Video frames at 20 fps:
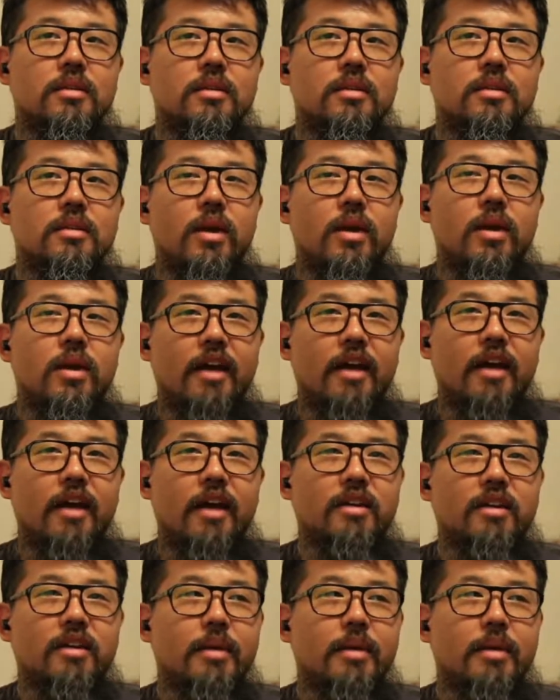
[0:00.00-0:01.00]
what I
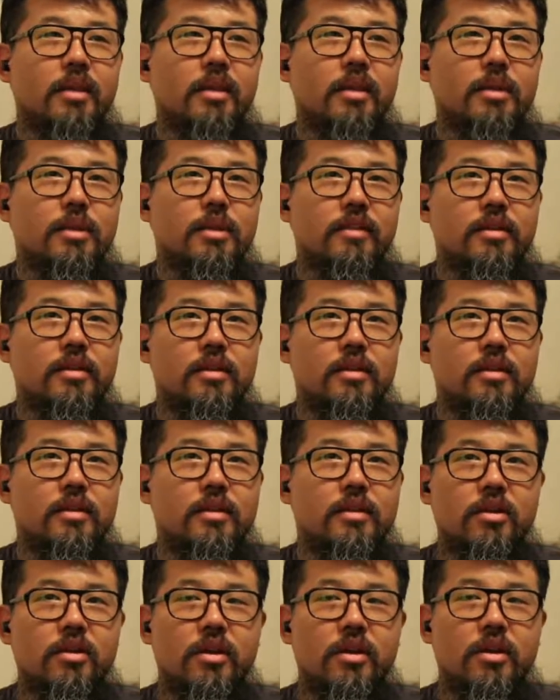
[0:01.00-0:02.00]
fundamentally believe in,
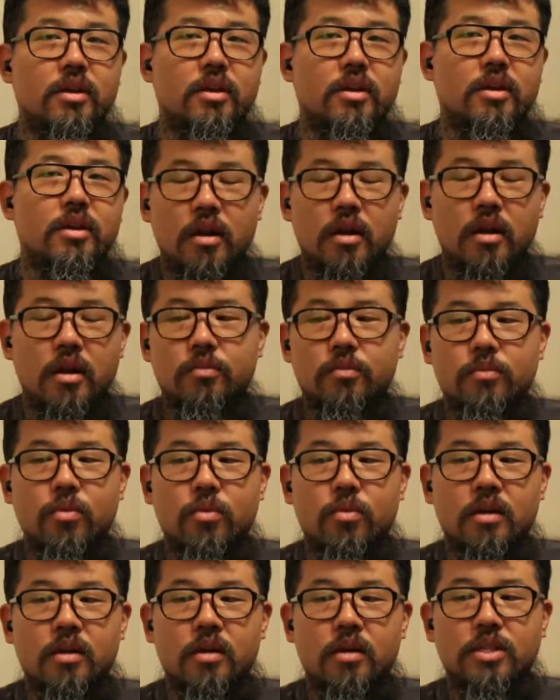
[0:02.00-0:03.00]
and one
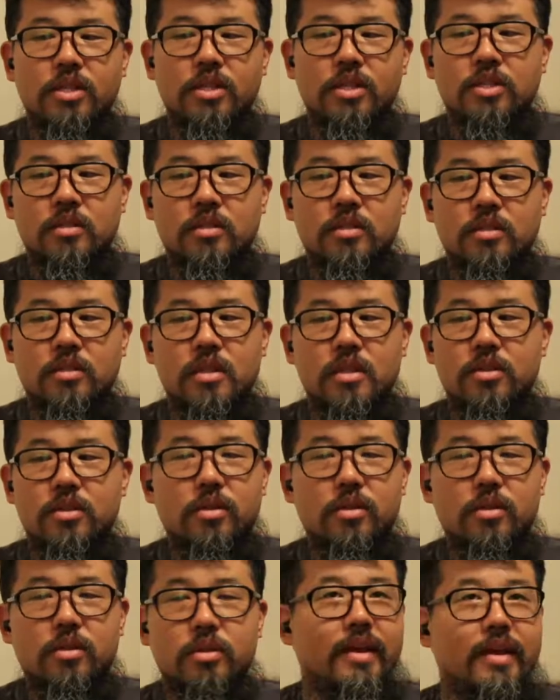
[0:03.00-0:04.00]
of which is the
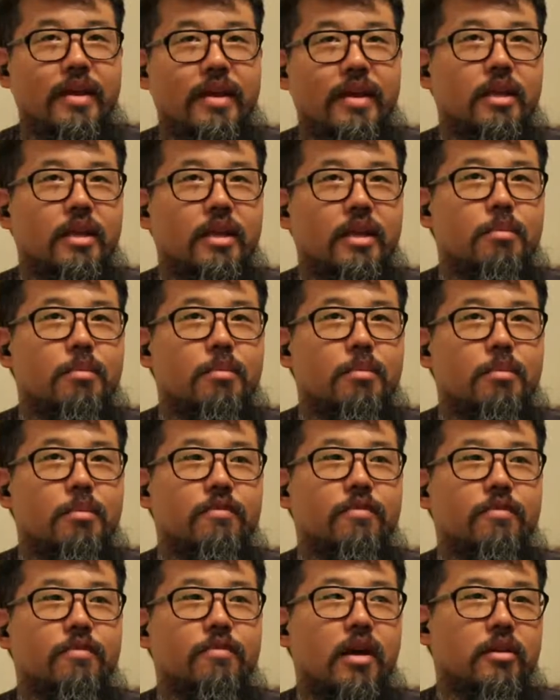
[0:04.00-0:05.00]
nuclear family: mother,
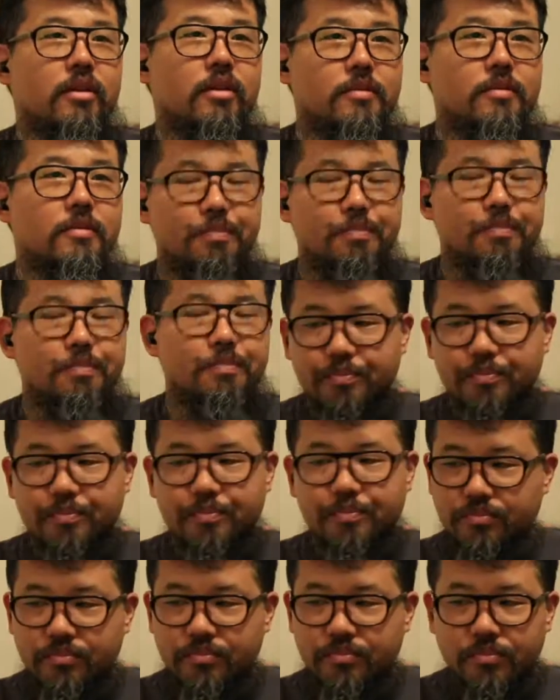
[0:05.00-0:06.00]
father,
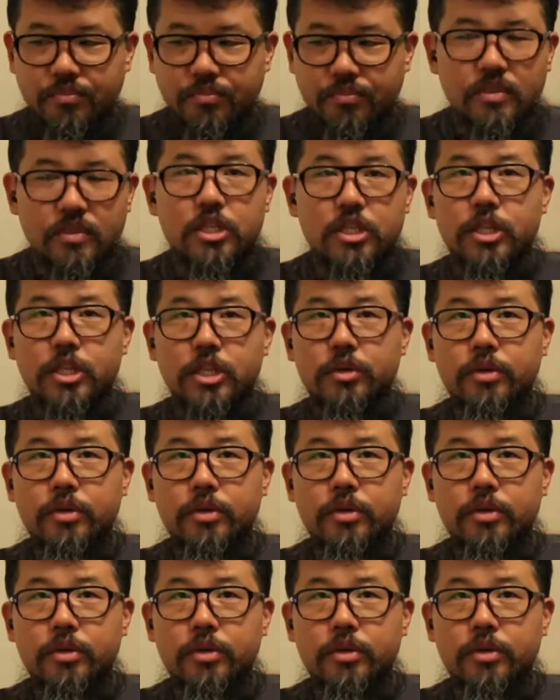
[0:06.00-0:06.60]
children.